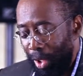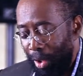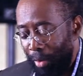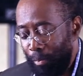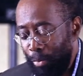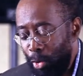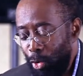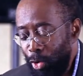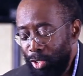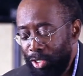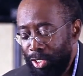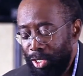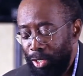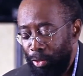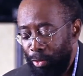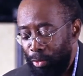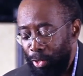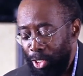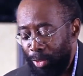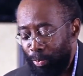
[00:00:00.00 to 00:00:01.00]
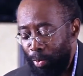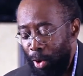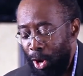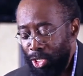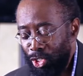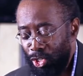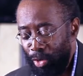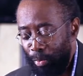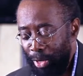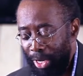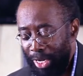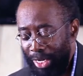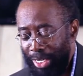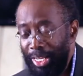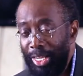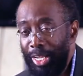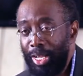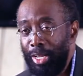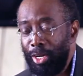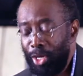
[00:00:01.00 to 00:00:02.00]
both
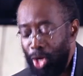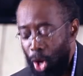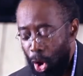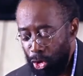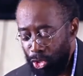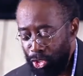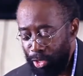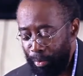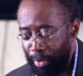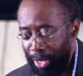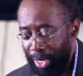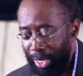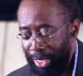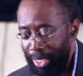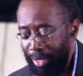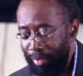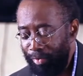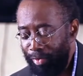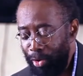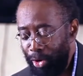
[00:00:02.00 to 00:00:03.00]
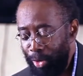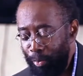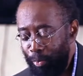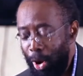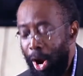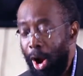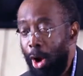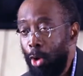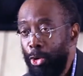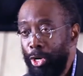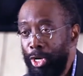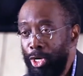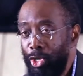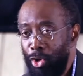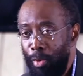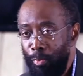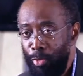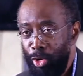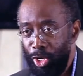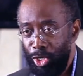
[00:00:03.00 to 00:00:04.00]
responsibility and accountability for empowering
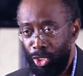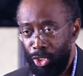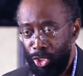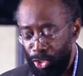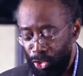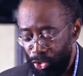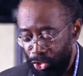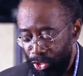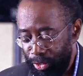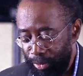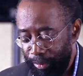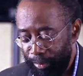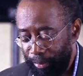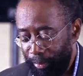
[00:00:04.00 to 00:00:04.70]
communities.